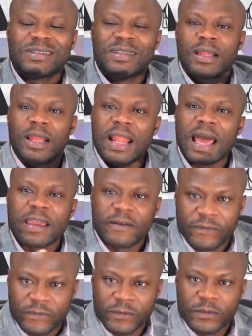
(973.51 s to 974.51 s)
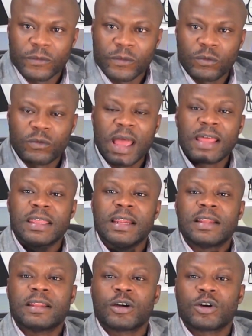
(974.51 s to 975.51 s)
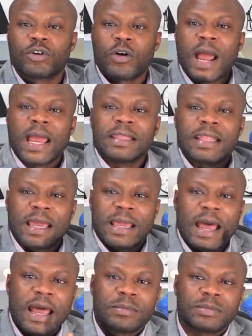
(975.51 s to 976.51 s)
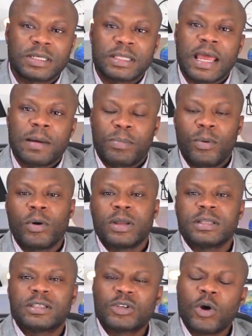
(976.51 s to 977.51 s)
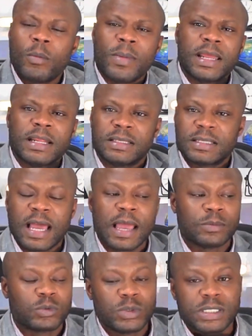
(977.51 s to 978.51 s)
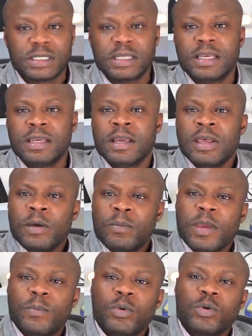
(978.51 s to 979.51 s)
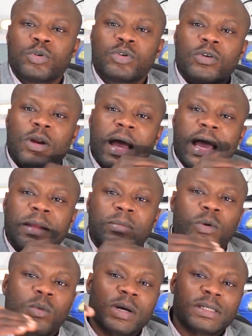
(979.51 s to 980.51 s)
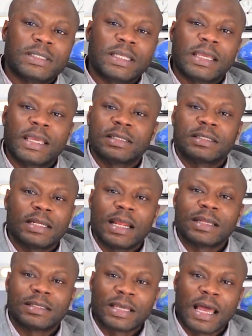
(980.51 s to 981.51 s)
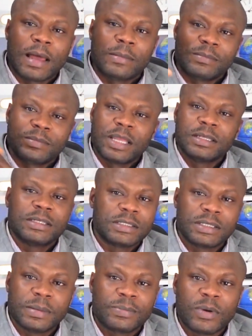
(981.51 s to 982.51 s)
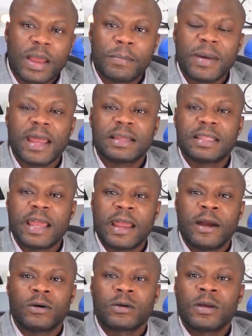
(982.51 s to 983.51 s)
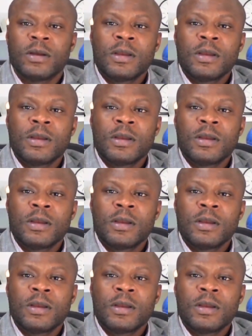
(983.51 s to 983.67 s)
the life rather than the grind that got them to that point. So many times we see people grind, but once they get to that top, they just dip right back down